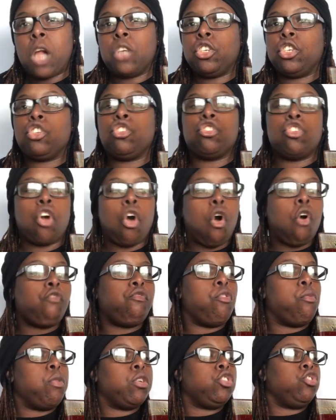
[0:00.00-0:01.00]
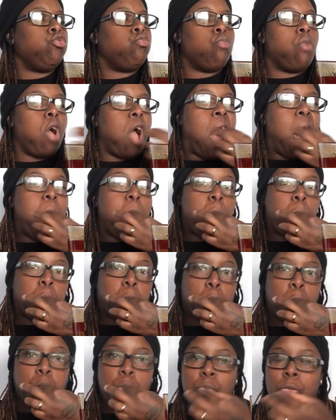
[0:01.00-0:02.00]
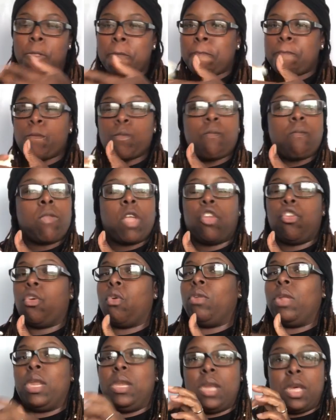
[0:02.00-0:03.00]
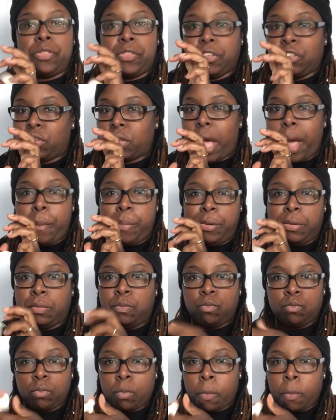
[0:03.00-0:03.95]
Just go for what you want. Don't let nothing stop you.